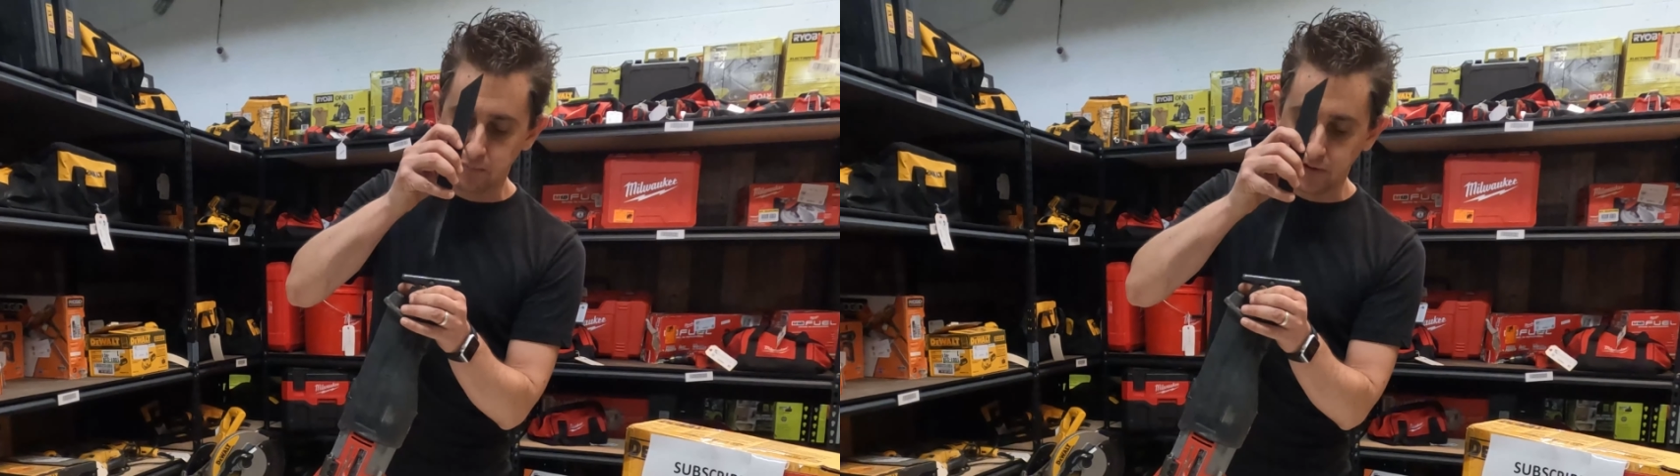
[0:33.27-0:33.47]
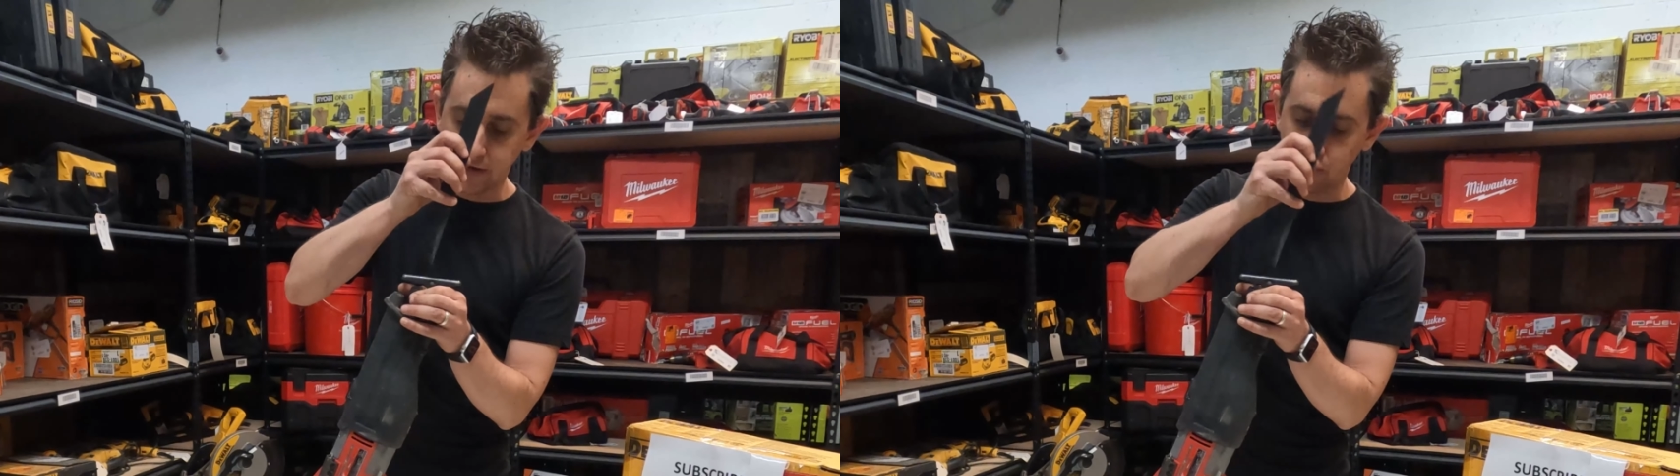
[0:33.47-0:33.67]
the
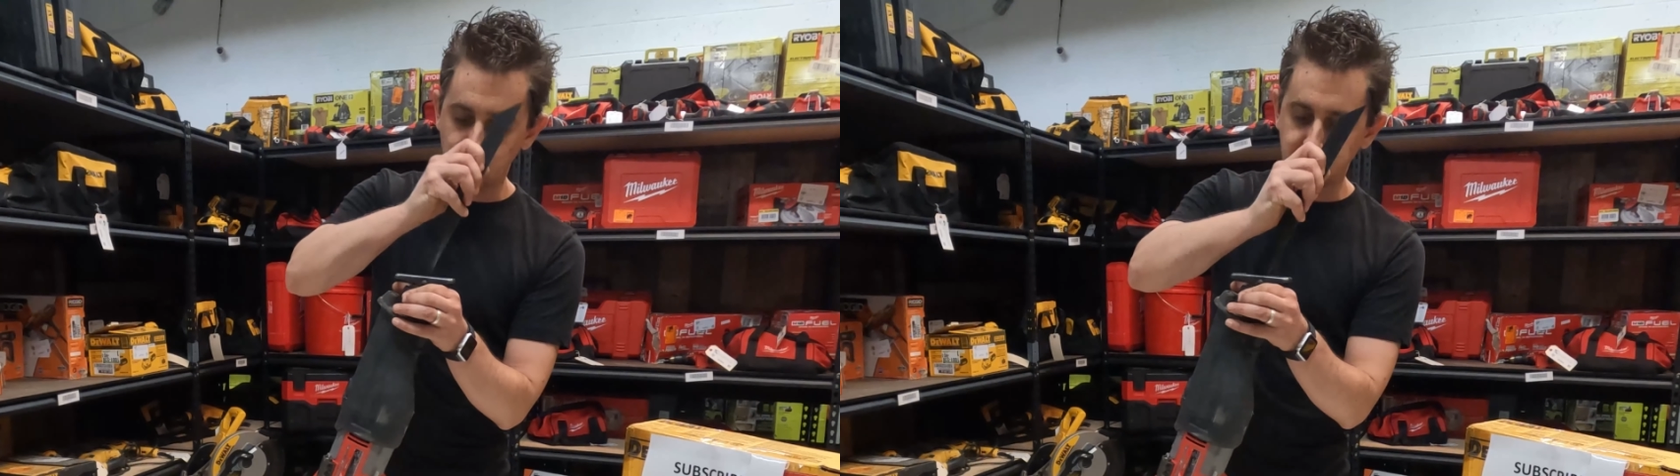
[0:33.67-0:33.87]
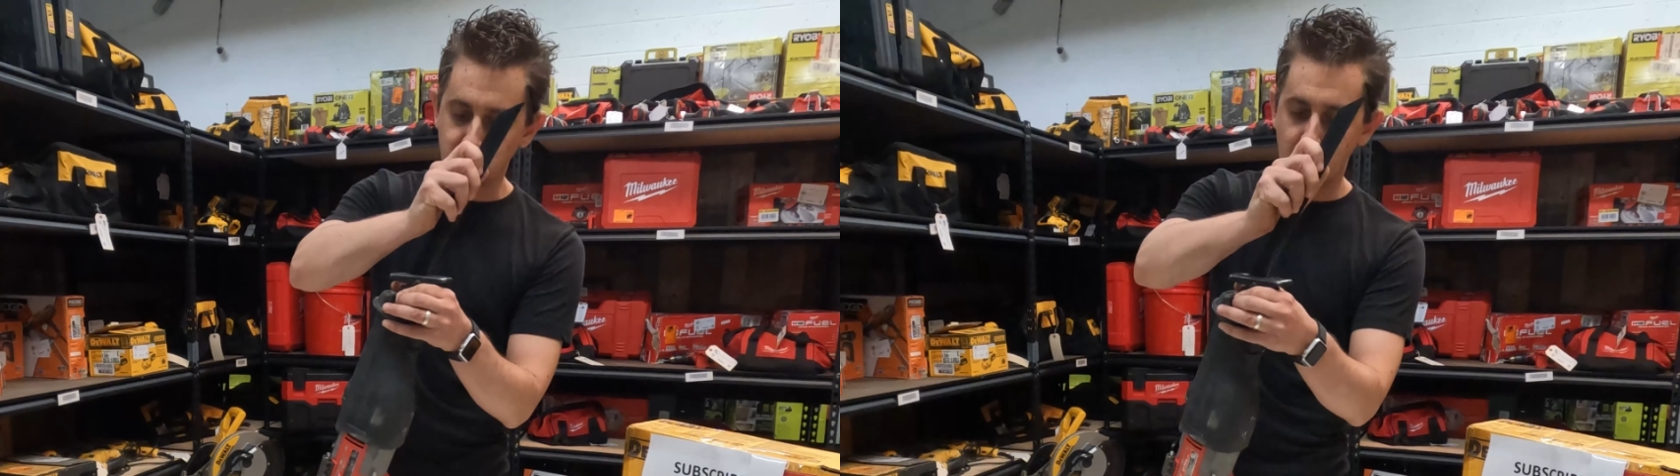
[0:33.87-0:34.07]
blade
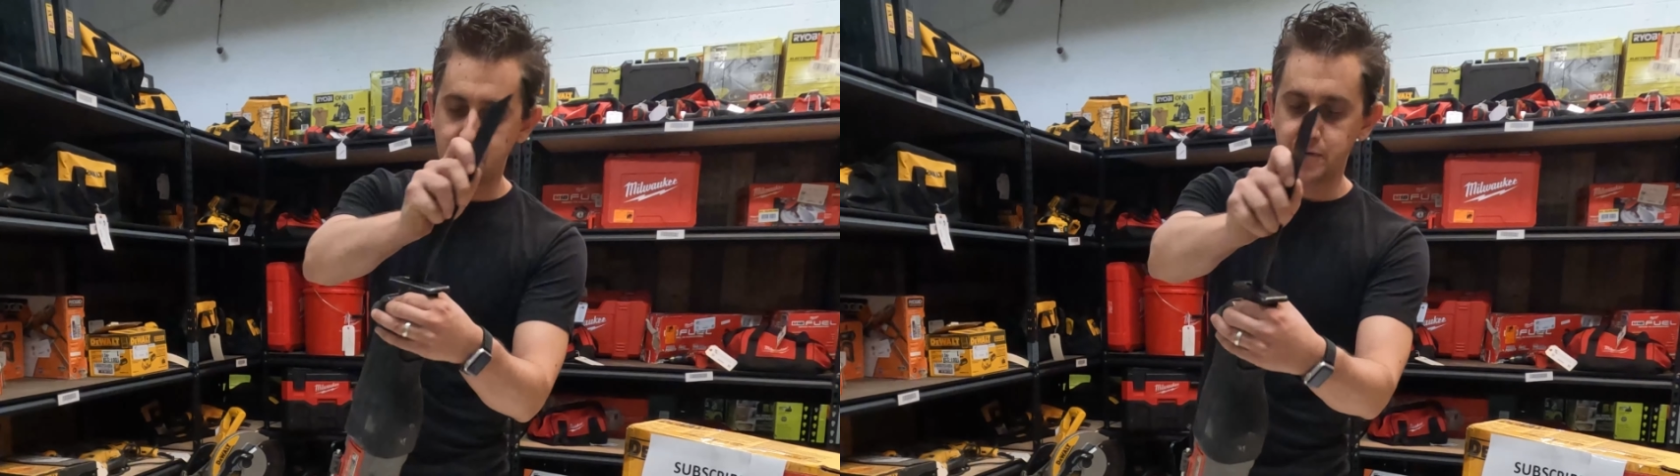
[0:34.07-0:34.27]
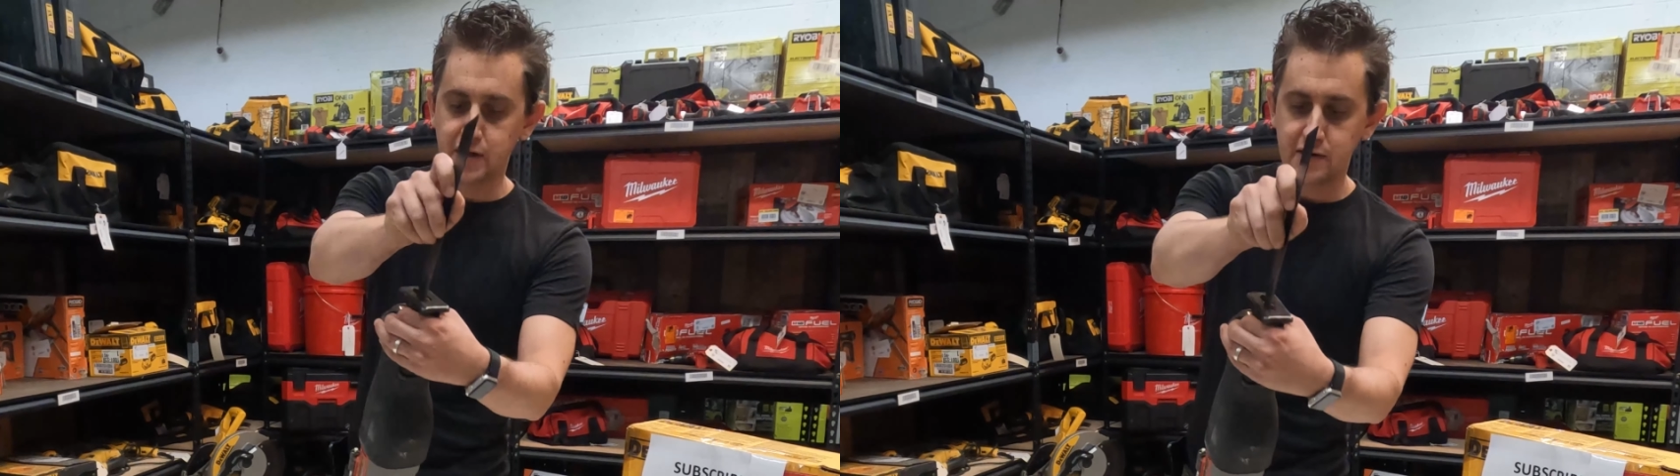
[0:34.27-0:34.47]
will
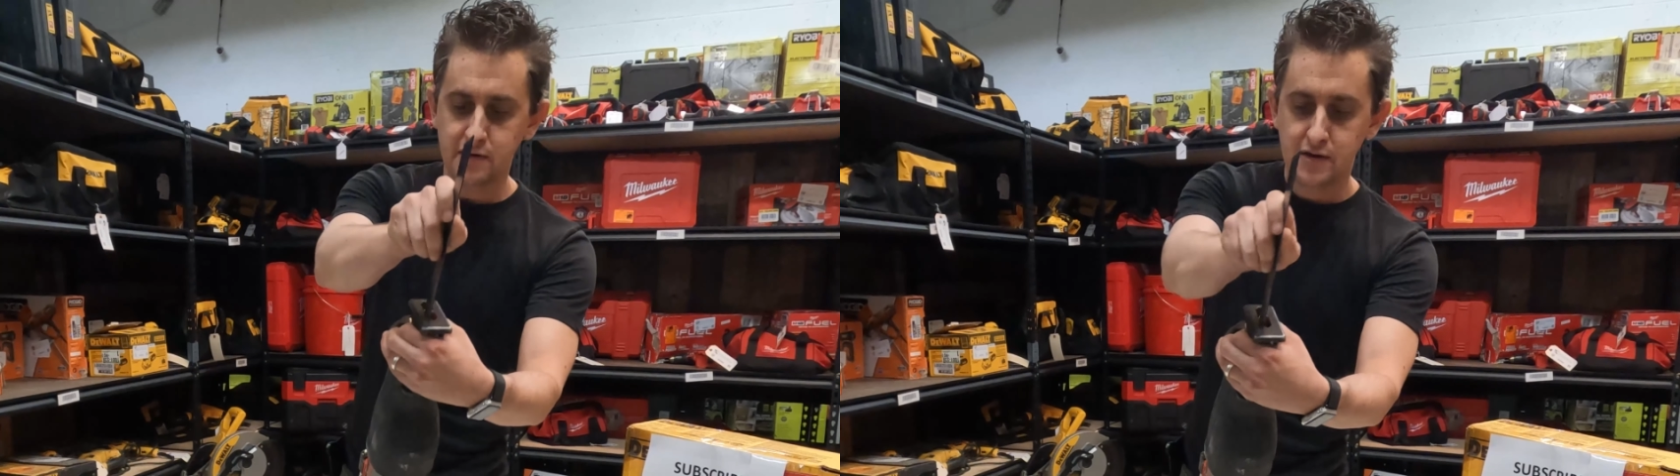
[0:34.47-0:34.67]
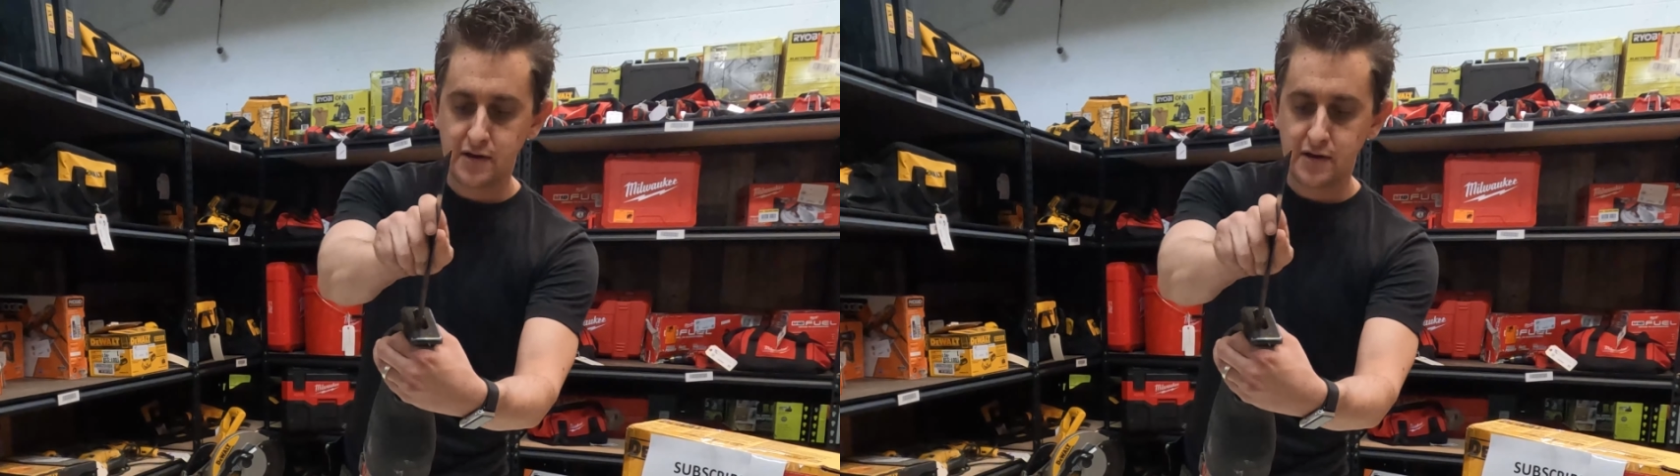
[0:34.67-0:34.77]
drop in